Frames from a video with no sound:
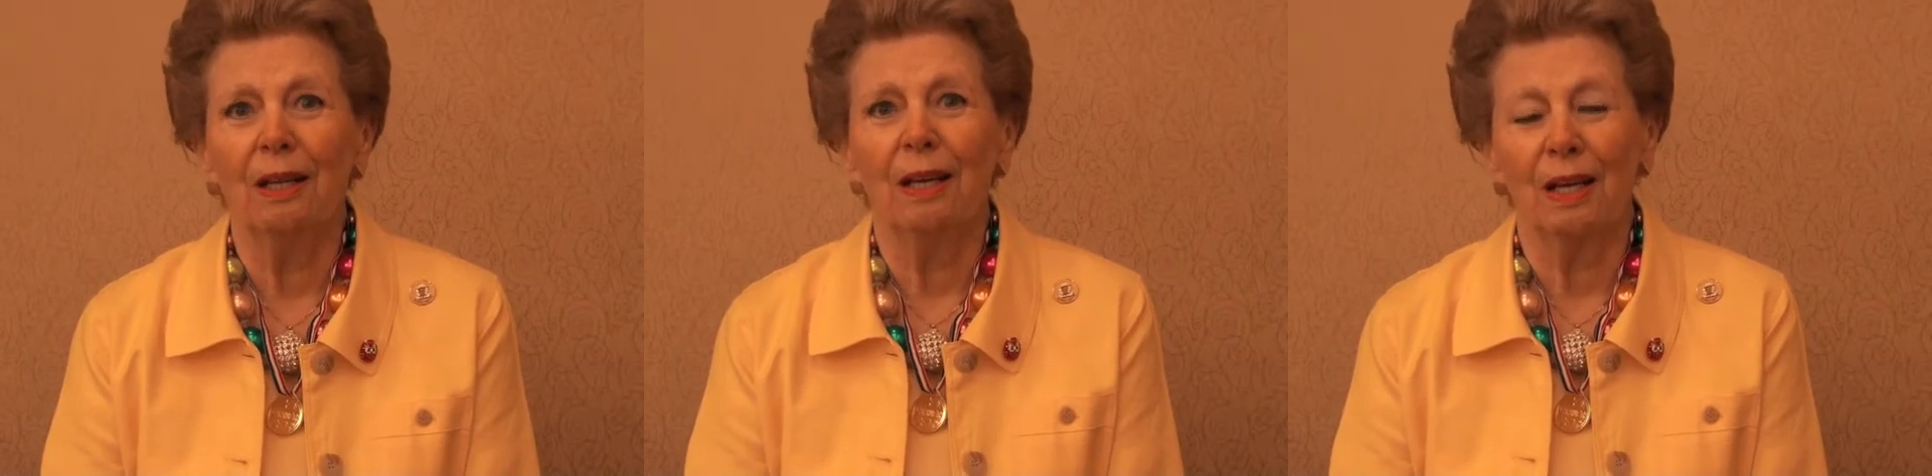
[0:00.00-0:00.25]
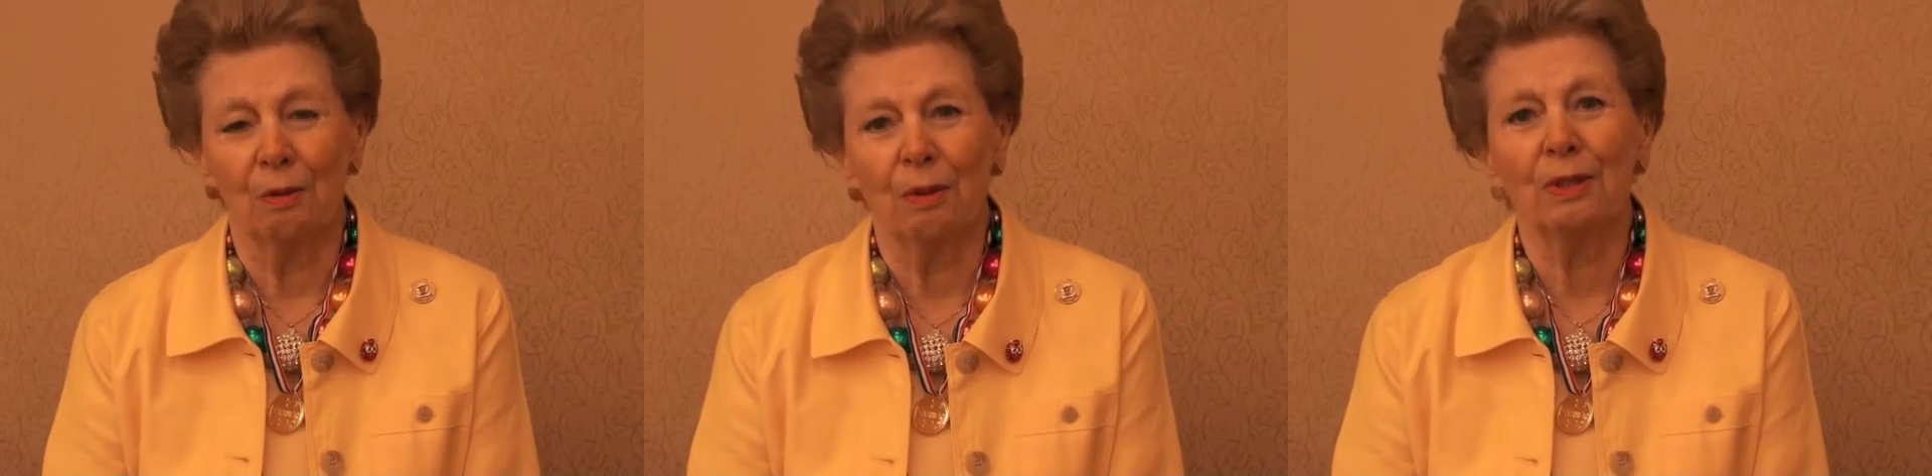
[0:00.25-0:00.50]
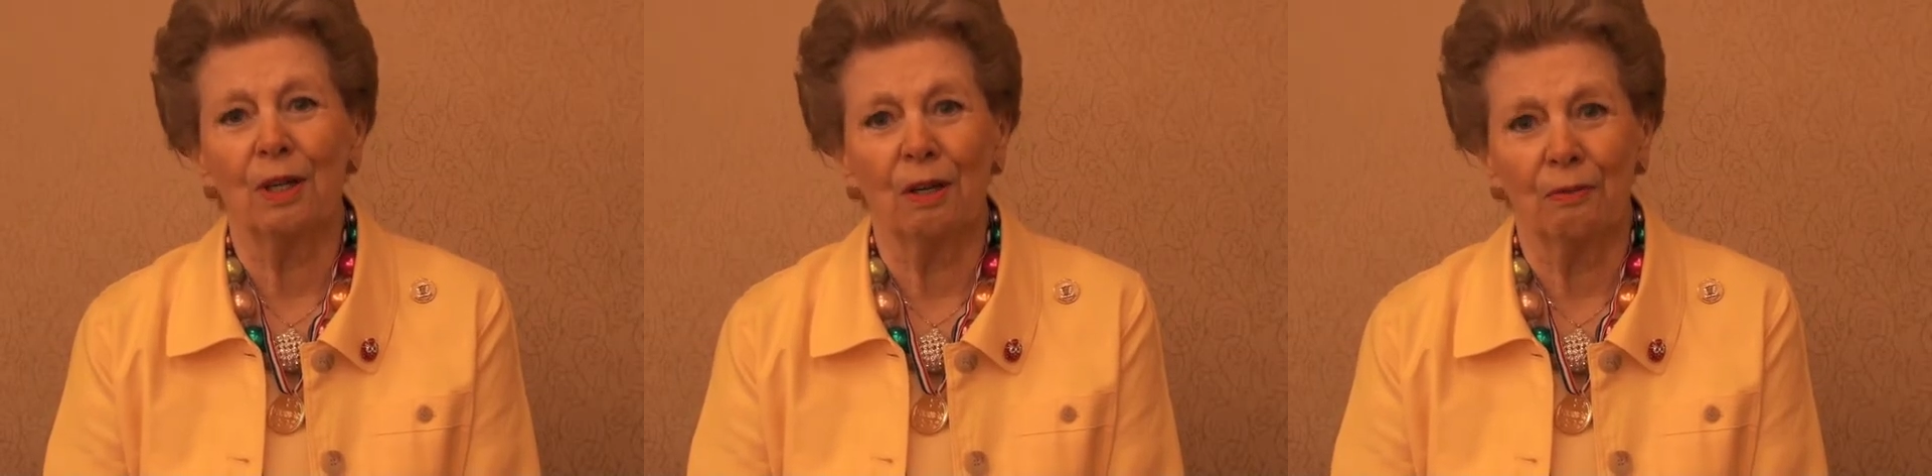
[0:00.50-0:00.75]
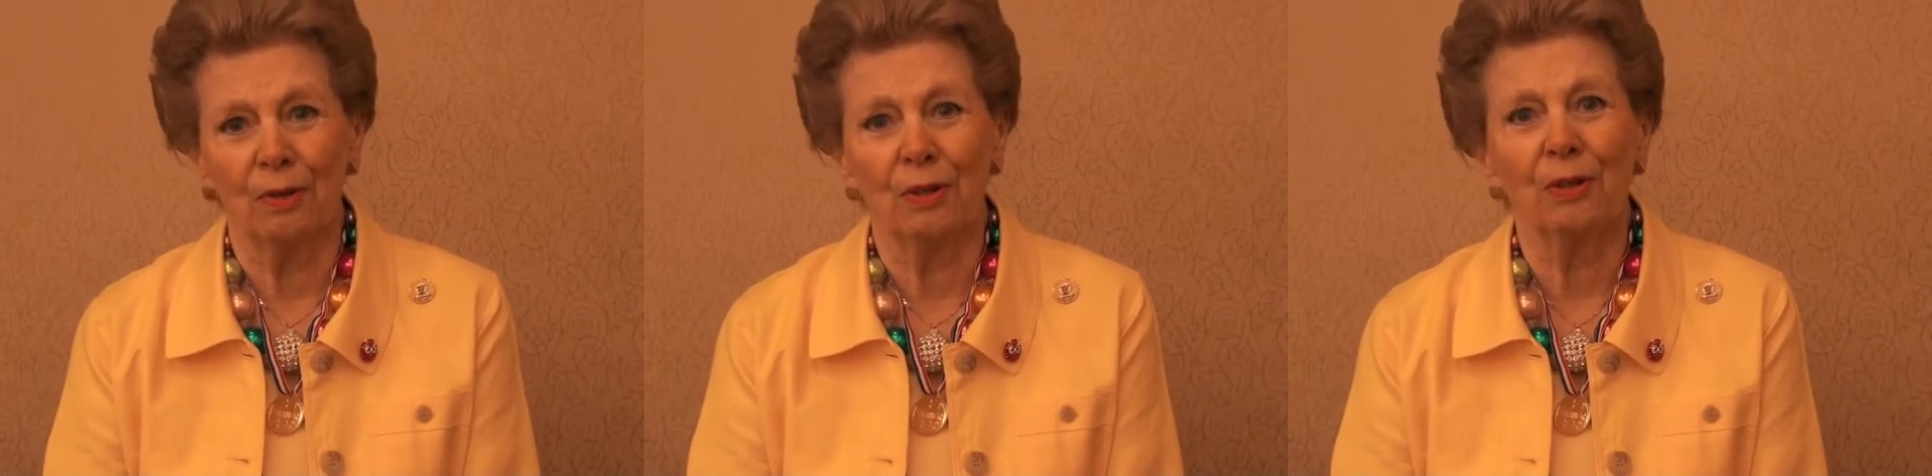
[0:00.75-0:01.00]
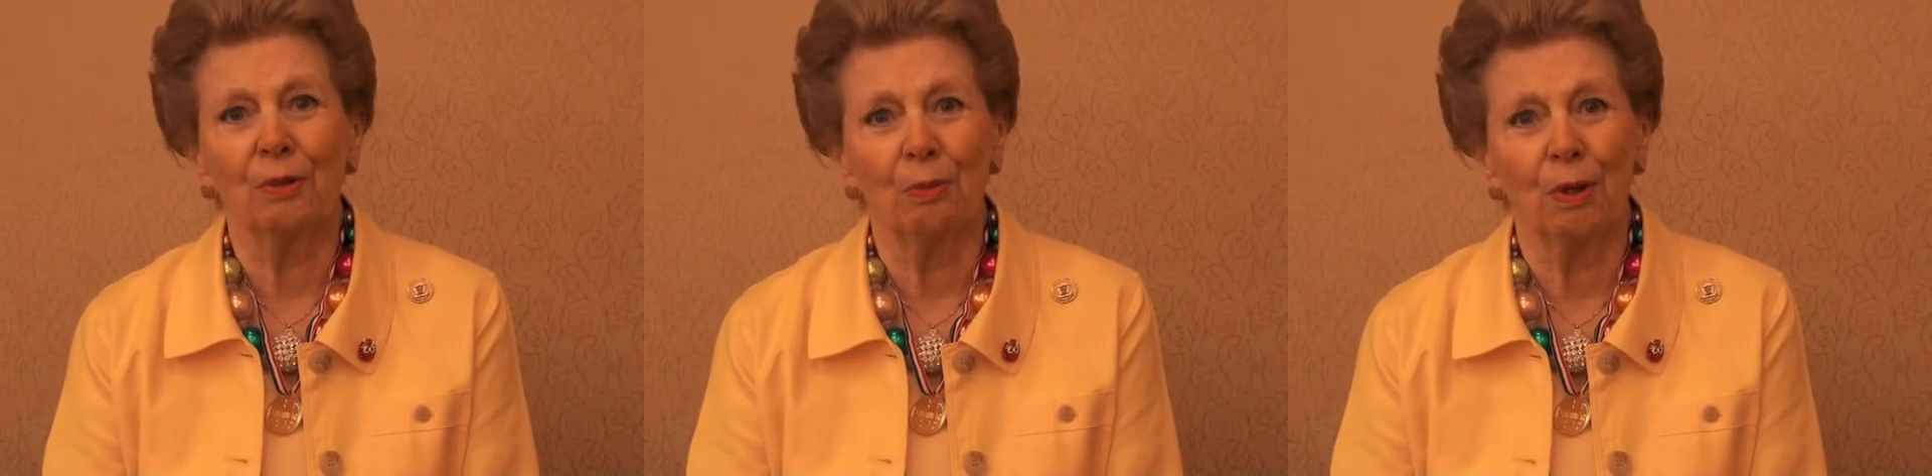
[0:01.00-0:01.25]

and was our first